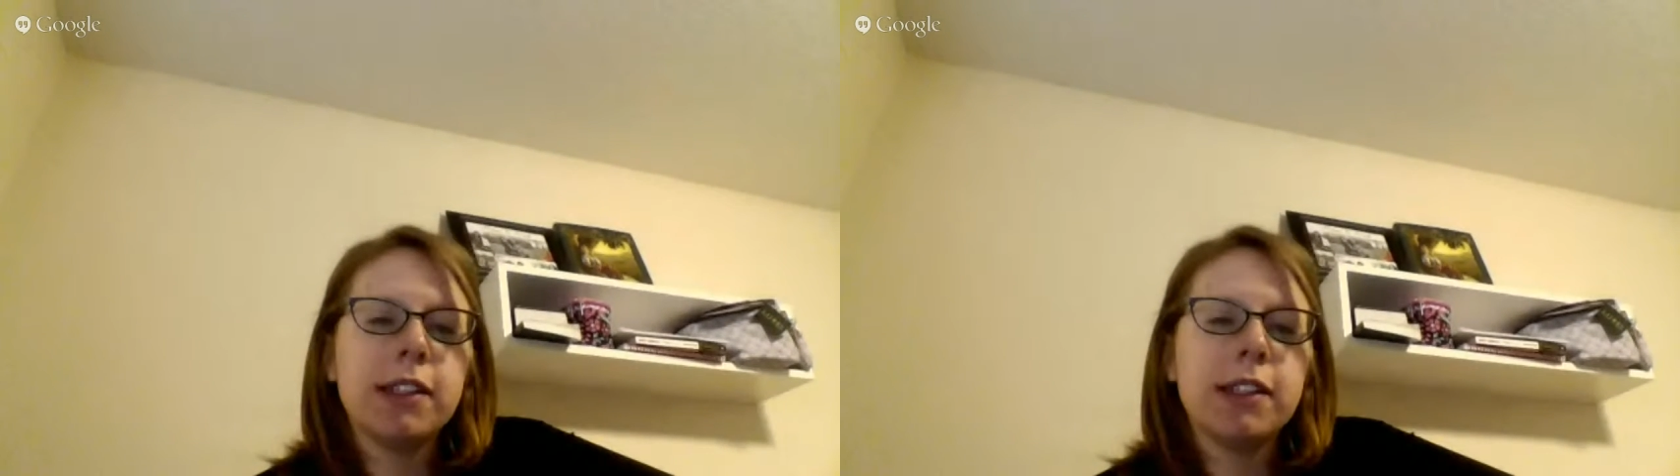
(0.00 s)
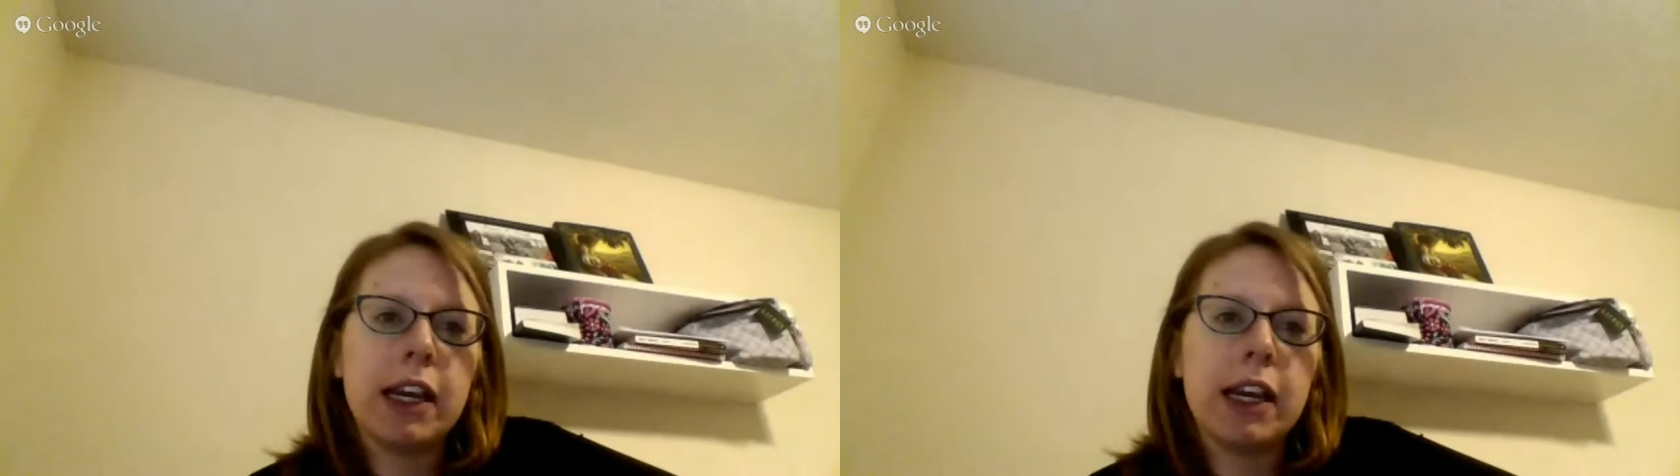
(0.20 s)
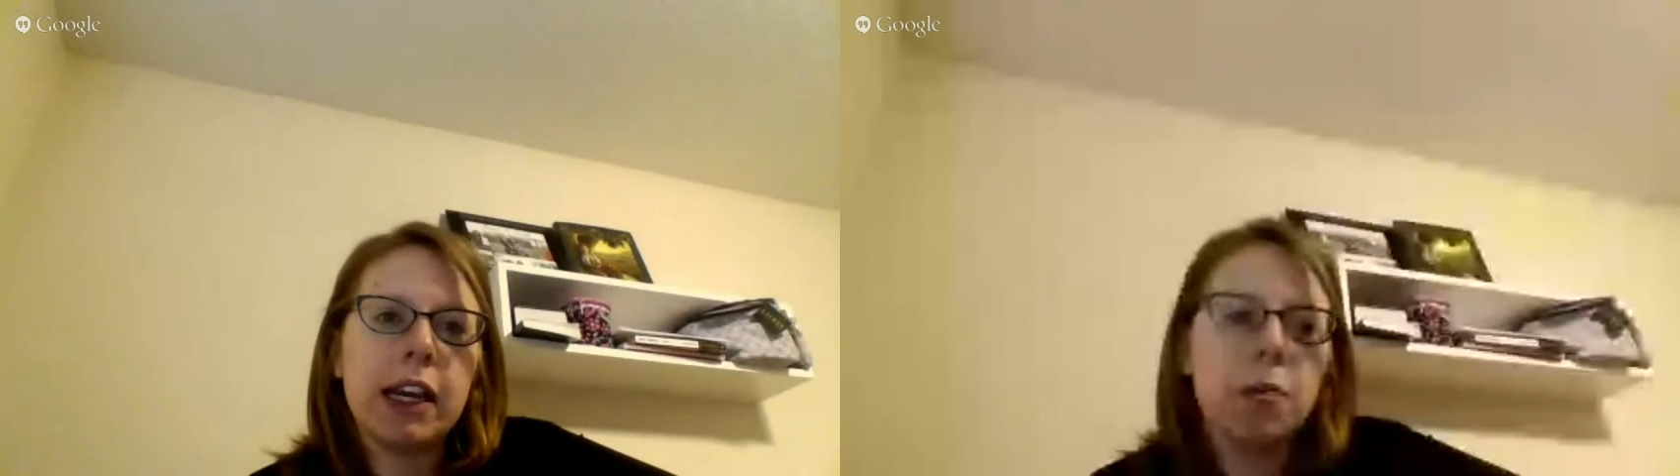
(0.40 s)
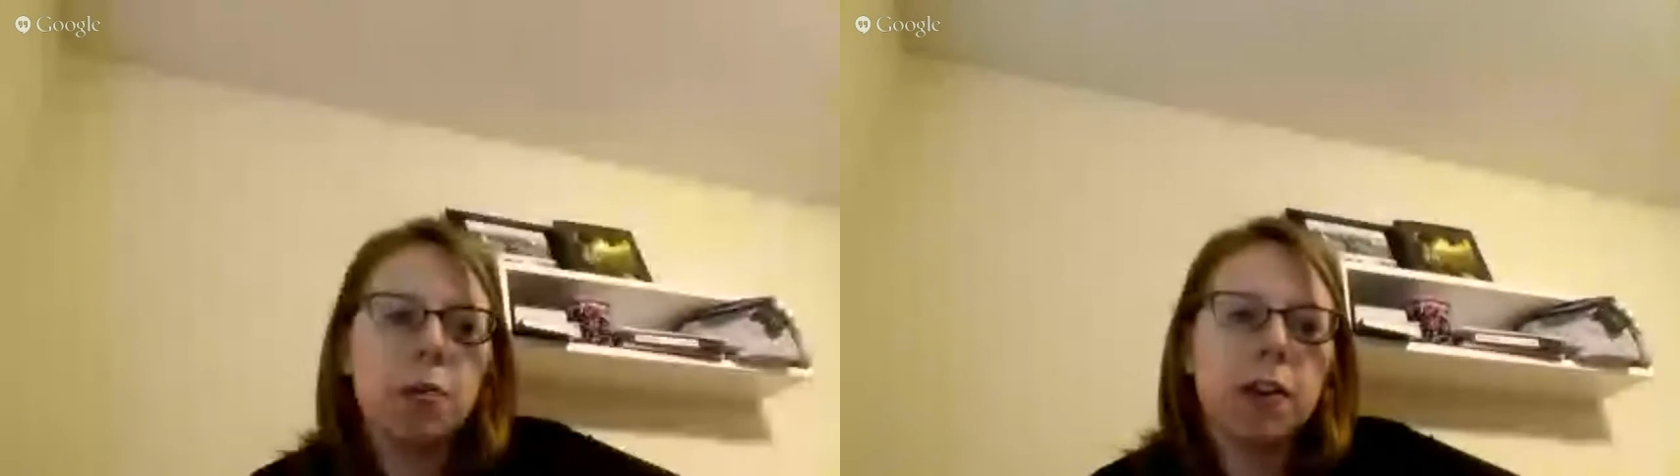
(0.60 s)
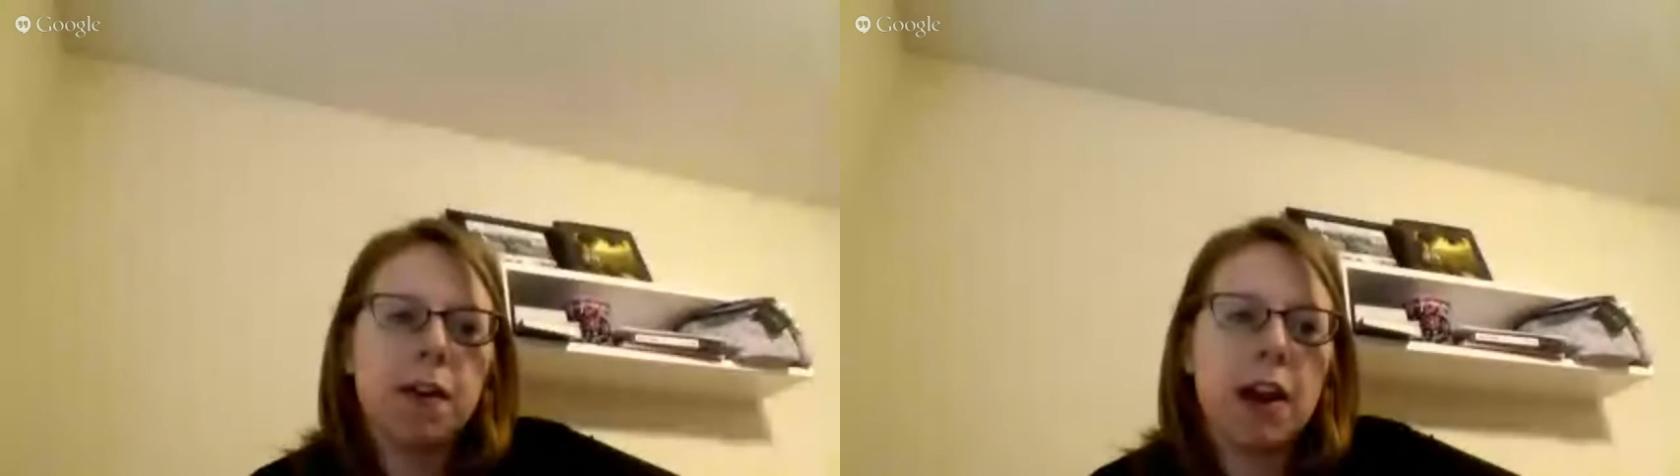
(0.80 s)
and then like each
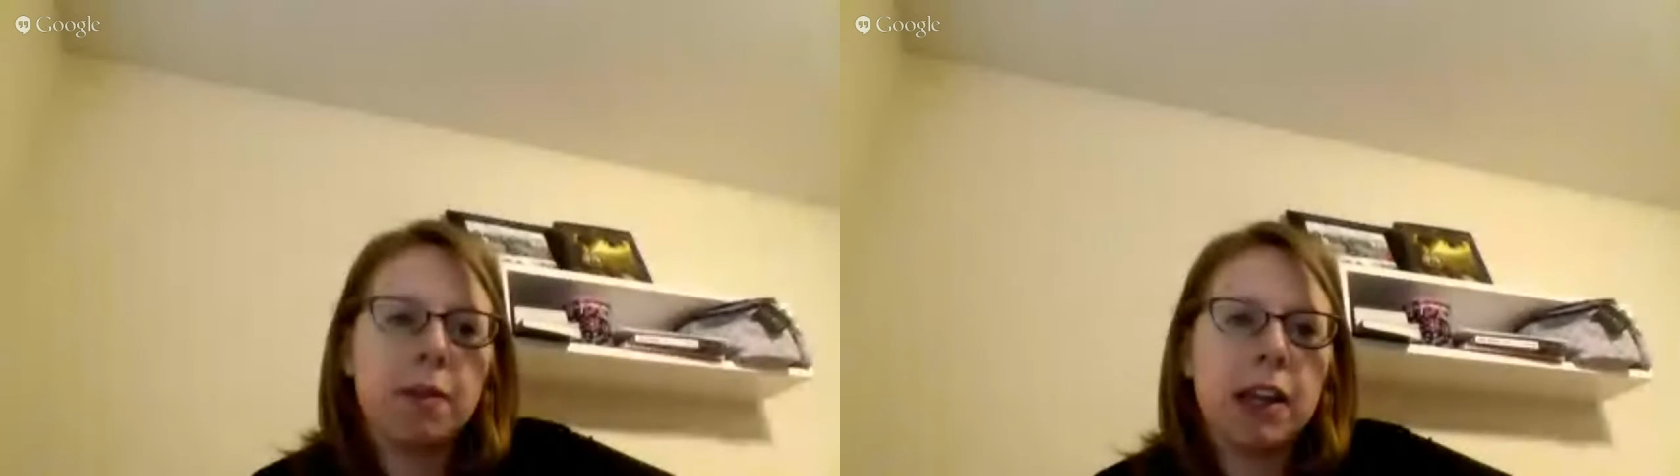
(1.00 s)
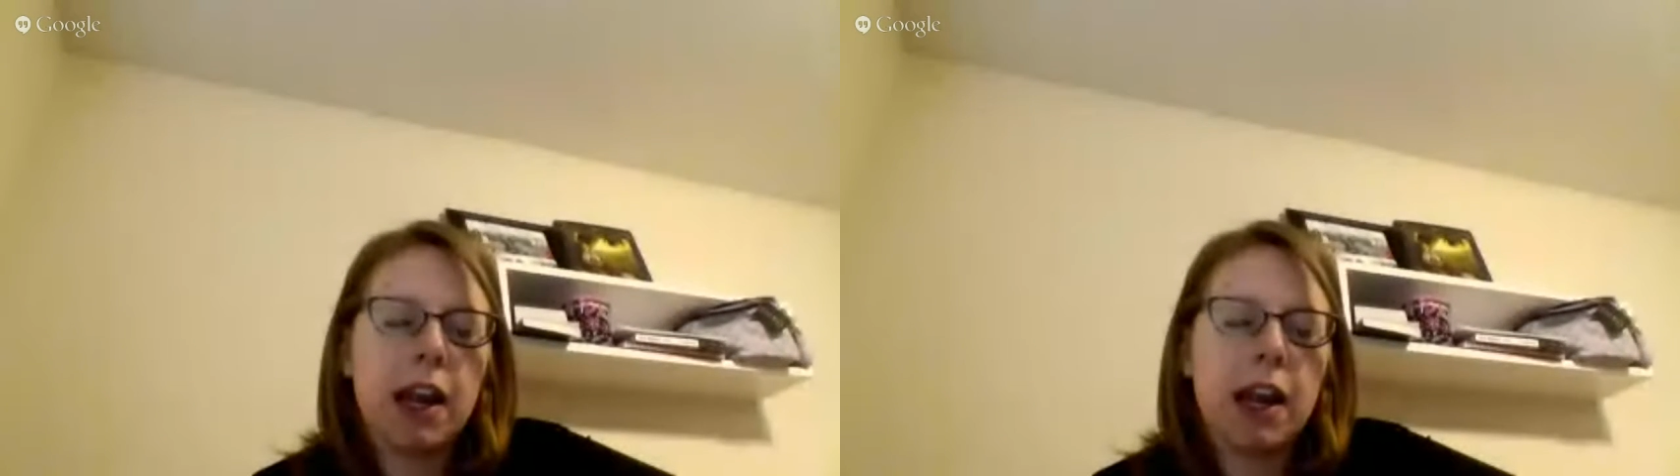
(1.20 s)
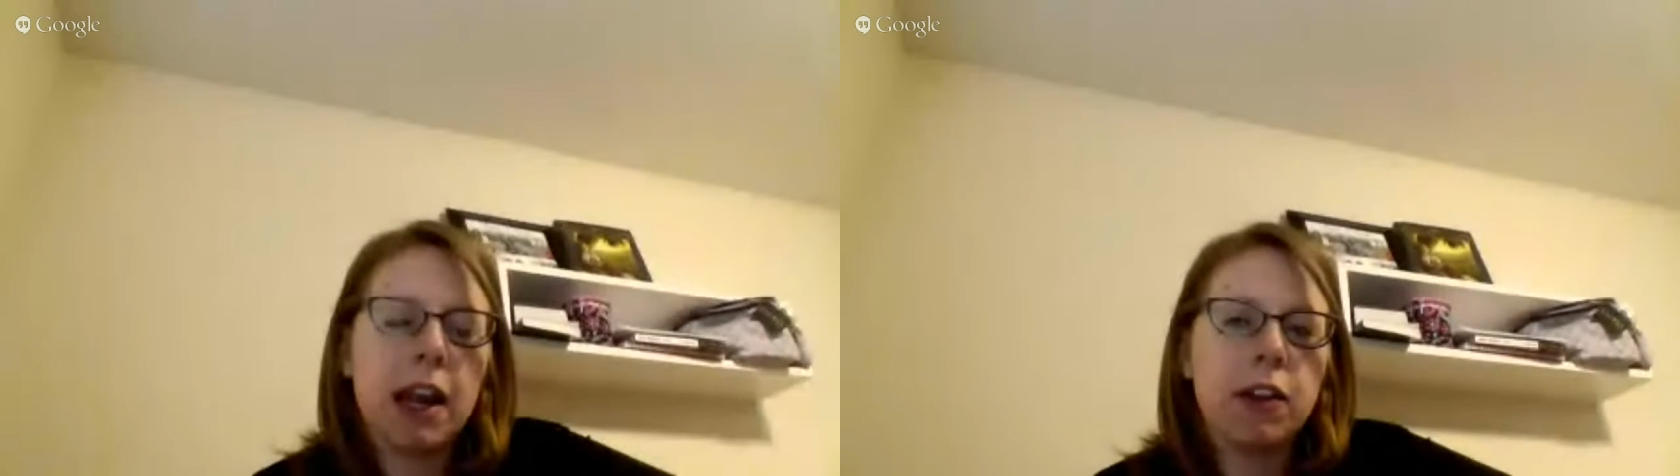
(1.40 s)
member of the family